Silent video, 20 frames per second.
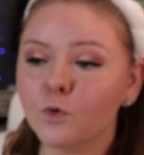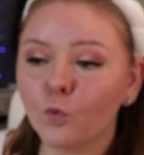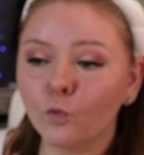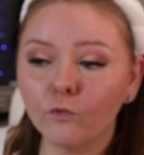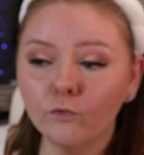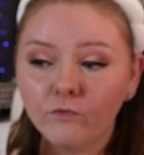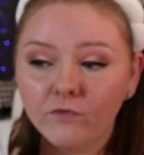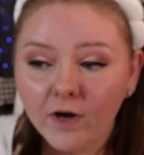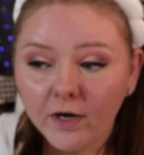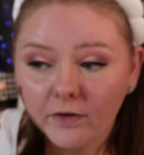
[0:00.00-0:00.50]

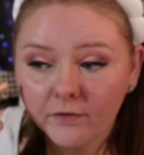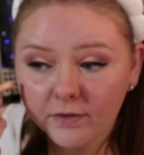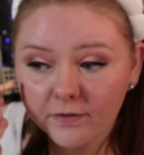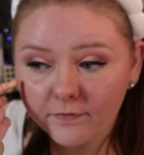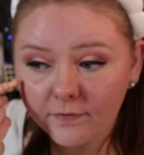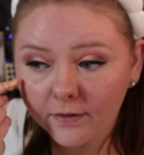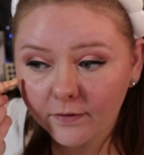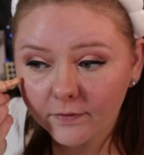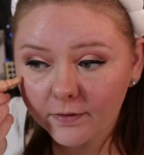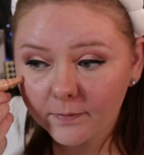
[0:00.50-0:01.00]
Very,
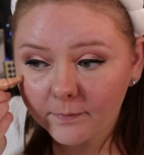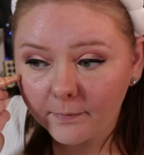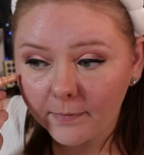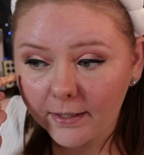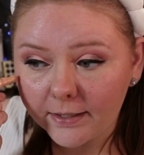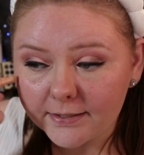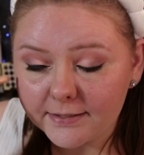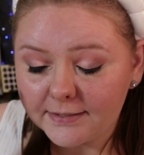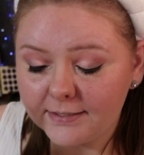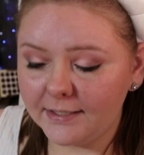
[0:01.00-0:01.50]
very
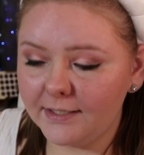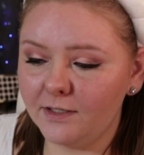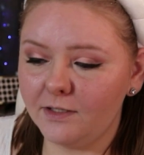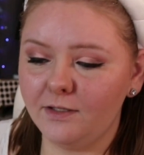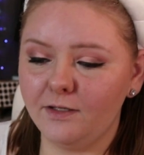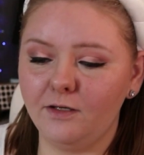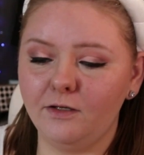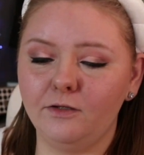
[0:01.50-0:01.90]
messy.